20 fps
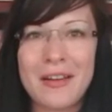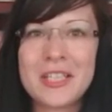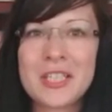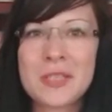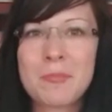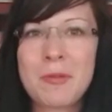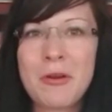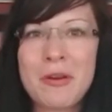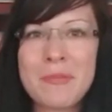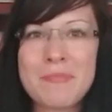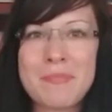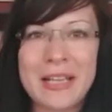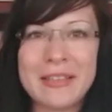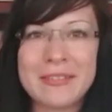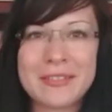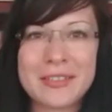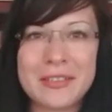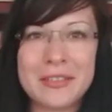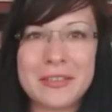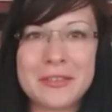
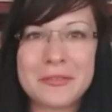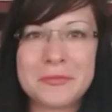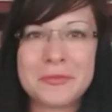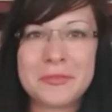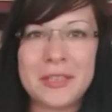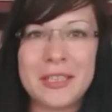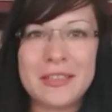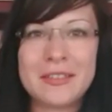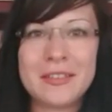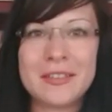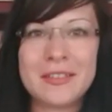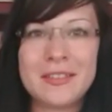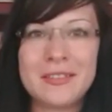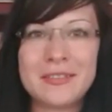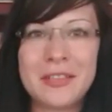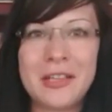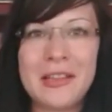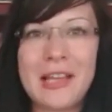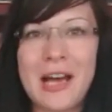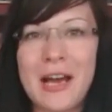experimenting with
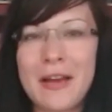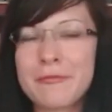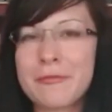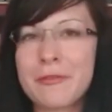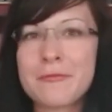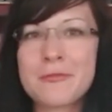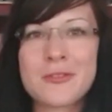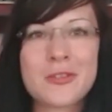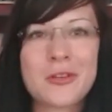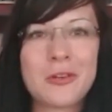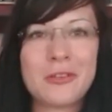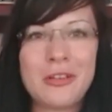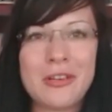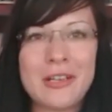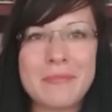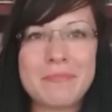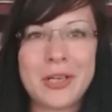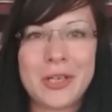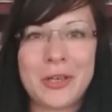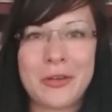the life of
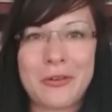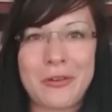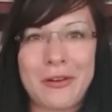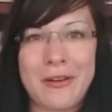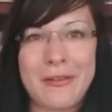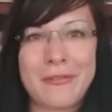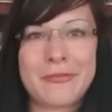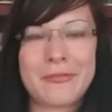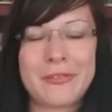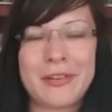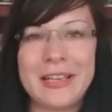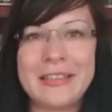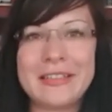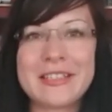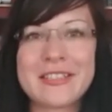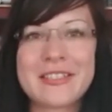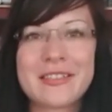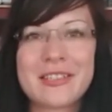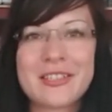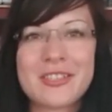scholarly monograph in
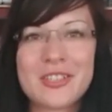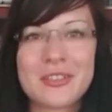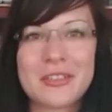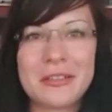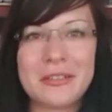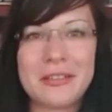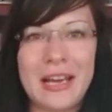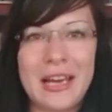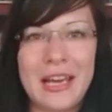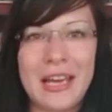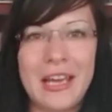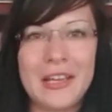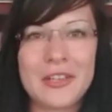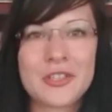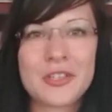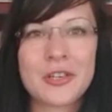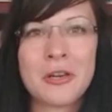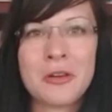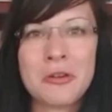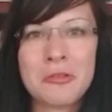this digital
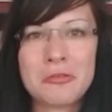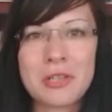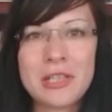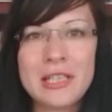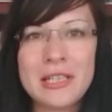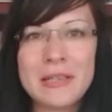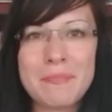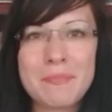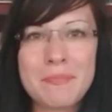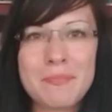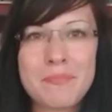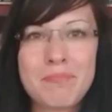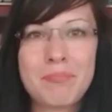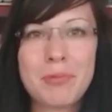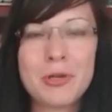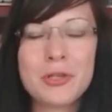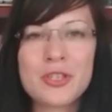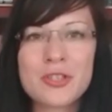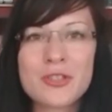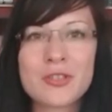age really
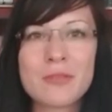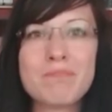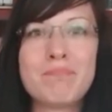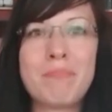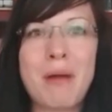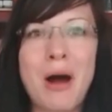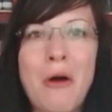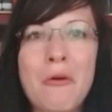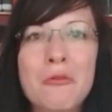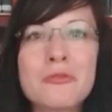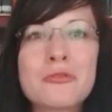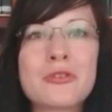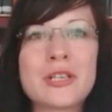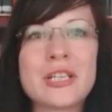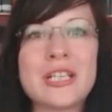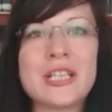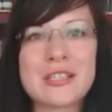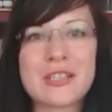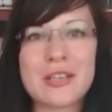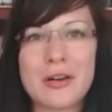pushes the
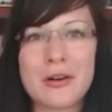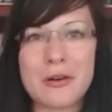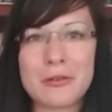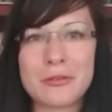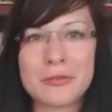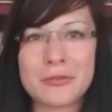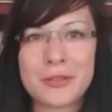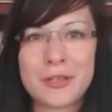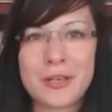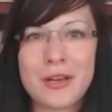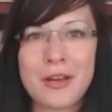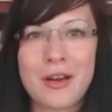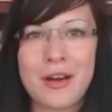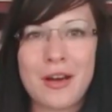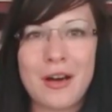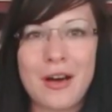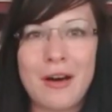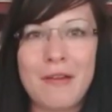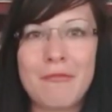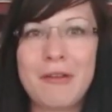boundaries of
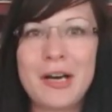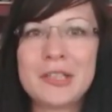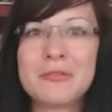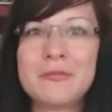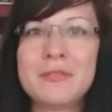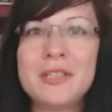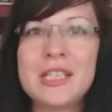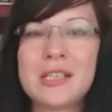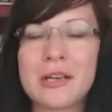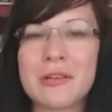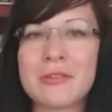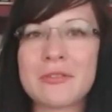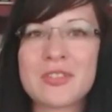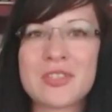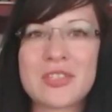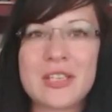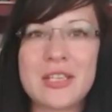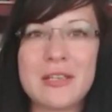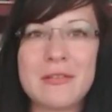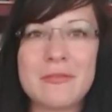what we
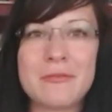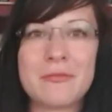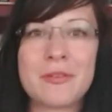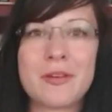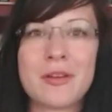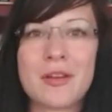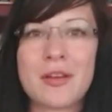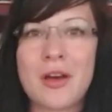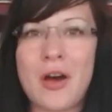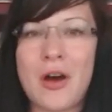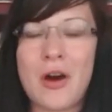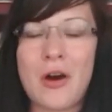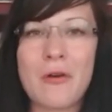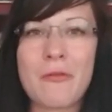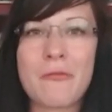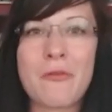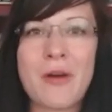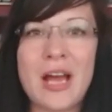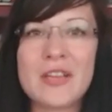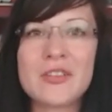conceive
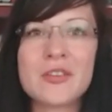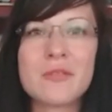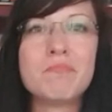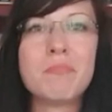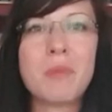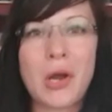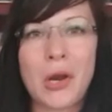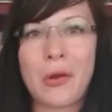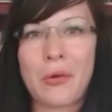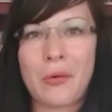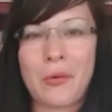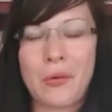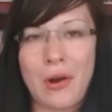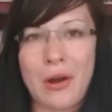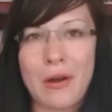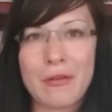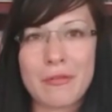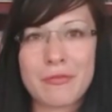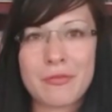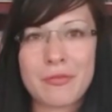of as a
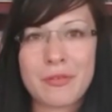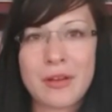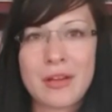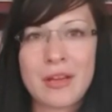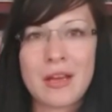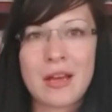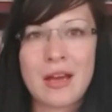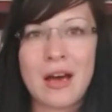monograph